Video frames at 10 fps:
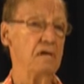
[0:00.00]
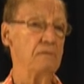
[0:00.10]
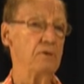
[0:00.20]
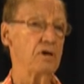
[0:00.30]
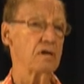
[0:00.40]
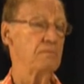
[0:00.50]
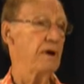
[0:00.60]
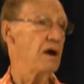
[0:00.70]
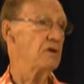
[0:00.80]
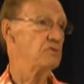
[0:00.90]
American
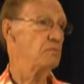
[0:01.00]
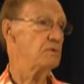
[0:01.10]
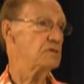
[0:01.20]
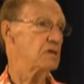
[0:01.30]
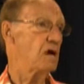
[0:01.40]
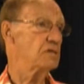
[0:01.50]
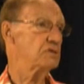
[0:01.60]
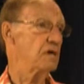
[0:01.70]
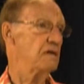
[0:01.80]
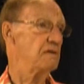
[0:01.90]
paratroopers that also had